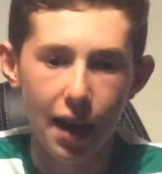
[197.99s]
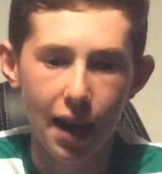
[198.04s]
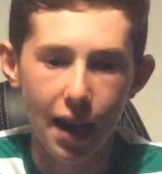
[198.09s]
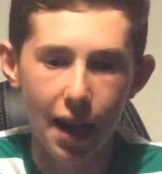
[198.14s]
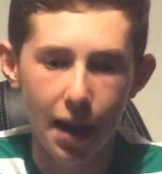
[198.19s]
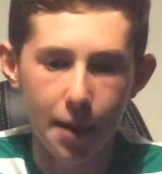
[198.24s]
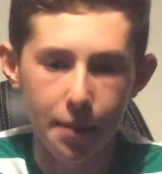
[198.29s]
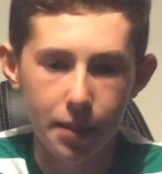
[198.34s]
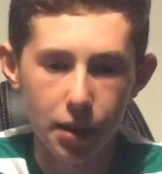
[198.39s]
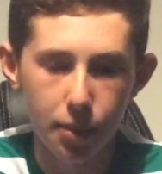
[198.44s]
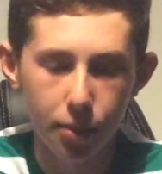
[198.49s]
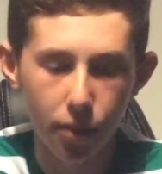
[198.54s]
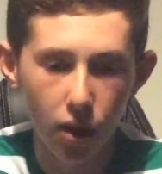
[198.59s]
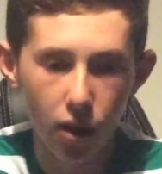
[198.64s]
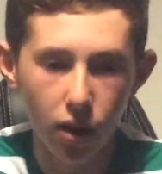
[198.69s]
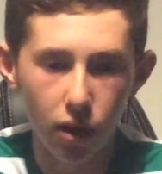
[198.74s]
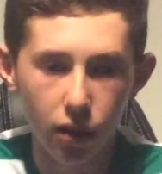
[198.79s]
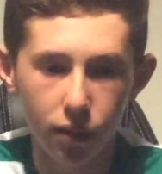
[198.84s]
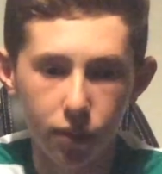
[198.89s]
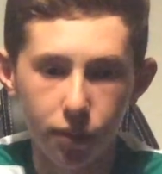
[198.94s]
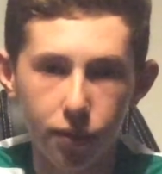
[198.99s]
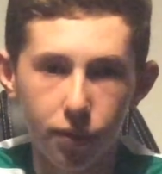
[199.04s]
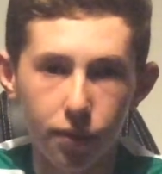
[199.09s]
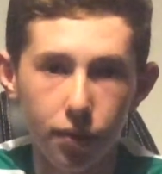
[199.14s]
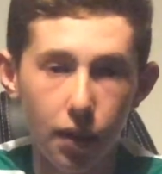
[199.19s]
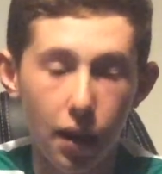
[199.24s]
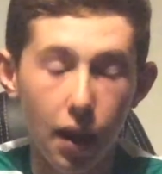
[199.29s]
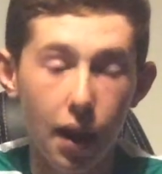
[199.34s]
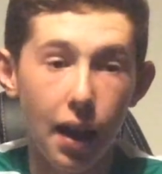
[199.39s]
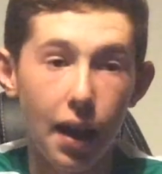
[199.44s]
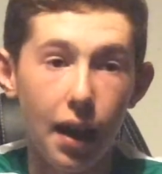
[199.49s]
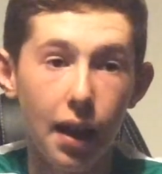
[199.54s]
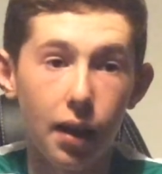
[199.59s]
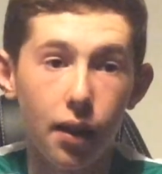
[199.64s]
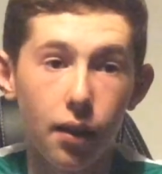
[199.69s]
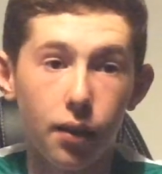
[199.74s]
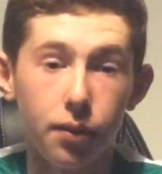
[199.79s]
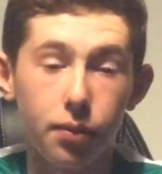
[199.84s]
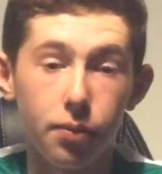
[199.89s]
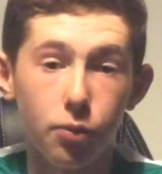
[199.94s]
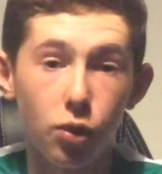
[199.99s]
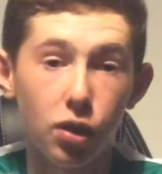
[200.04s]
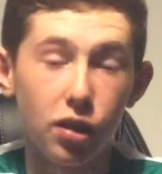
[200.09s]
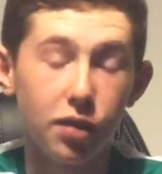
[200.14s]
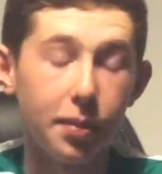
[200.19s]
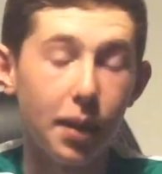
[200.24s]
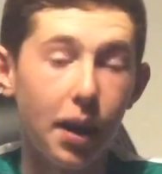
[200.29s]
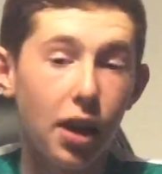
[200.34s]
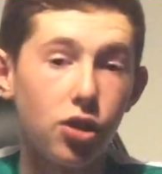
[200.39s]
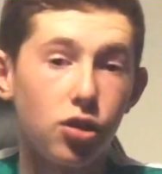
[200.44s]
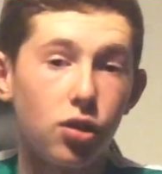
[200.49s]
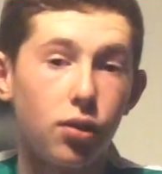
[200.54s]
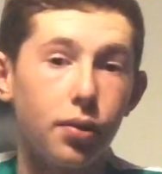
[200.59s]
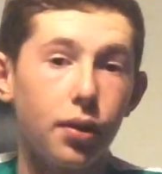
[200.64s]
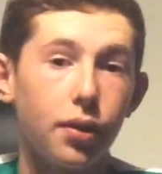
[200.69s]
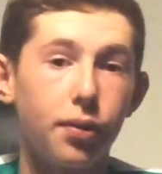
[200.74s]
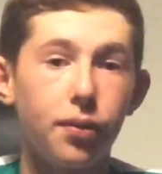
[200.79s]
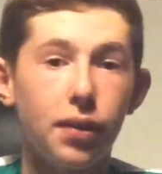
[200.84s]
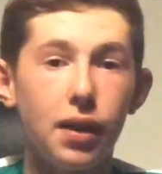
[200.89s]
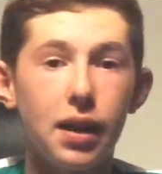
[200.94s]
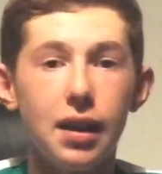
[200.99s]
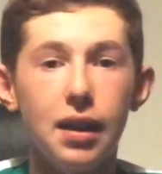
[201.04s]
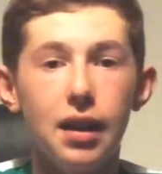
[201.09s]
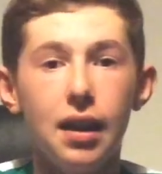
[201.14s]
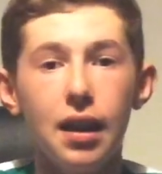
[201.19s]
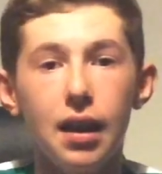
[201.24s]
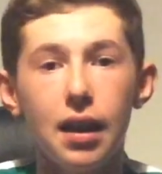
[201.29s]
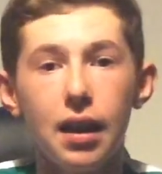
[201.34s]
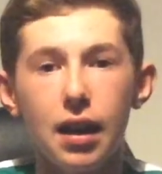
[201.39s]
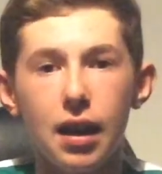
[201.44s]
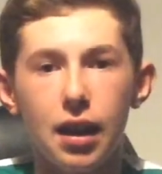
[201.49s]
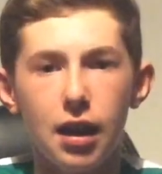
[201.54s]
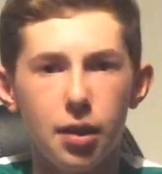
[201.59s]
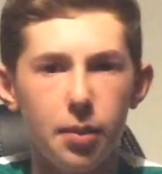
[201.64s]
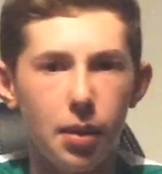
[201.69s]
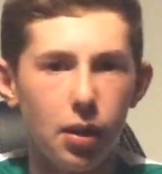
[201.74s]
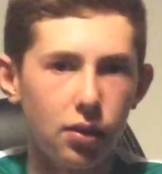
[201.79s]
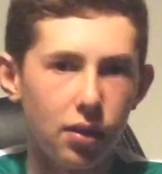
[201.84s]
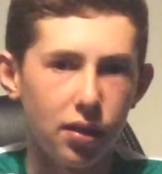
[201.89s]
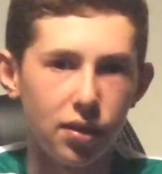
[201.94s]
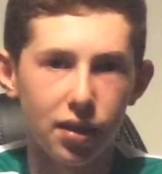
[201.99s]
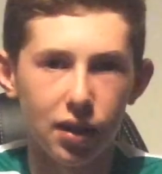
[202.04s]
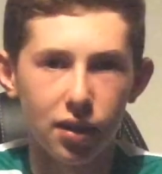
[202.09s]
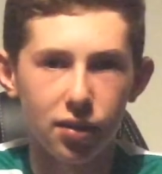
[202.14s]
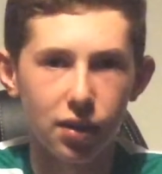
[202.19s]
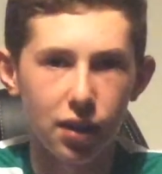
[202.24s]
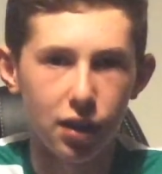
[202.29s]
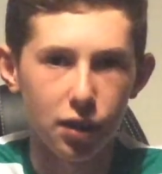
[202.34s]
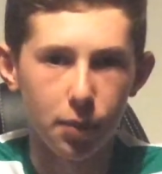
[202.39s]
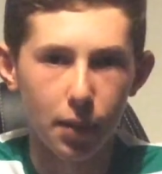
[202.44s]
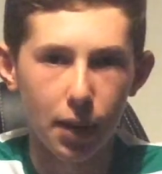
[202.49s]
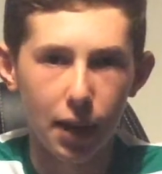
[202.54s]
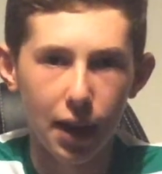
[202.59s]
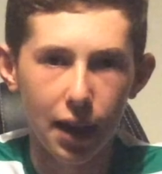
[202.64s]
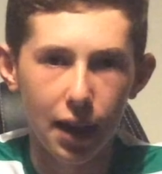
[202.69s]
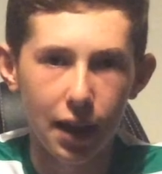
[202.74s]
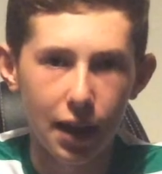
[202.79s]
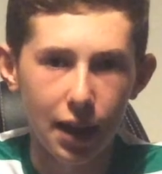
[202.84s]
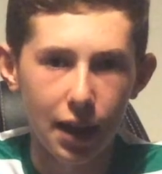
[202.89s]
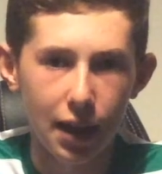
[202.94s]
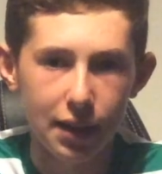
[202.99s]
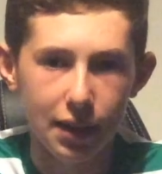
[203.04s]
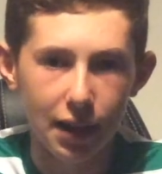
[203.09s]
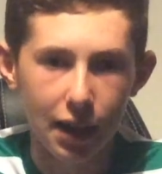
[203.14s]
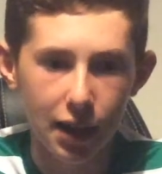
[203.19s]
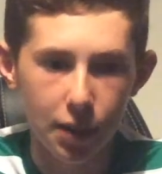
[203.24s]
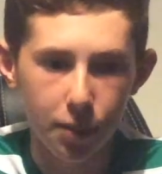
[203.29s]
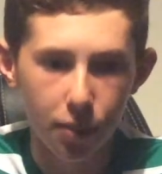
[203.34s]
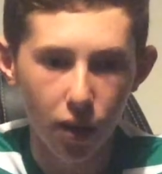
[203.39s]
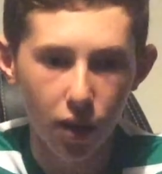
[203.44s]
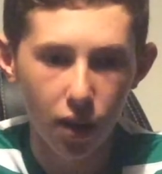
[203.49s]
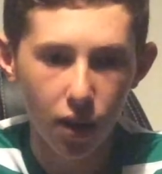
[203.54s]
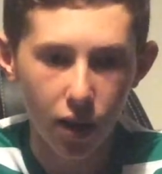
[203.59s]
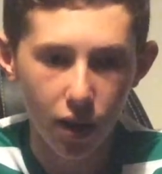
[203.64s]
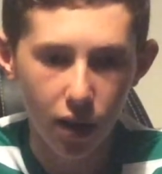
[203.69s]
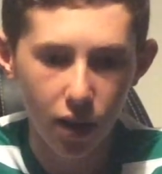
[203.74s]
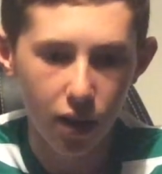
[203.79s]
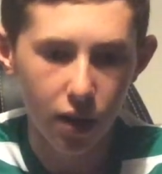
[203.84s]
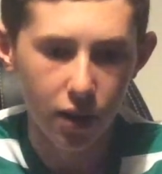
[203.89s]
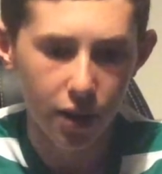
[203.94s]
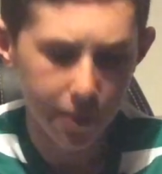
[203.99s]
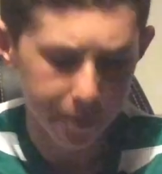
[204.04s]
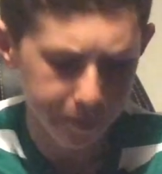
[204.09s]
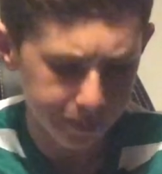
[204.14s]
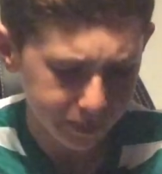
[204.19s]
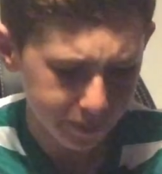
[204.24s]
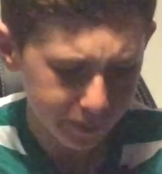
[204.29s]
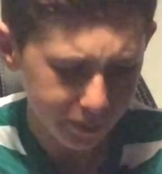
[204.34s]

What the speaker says: He brought on Reece Marshall for Finn in about the 60th minute. Then he brought on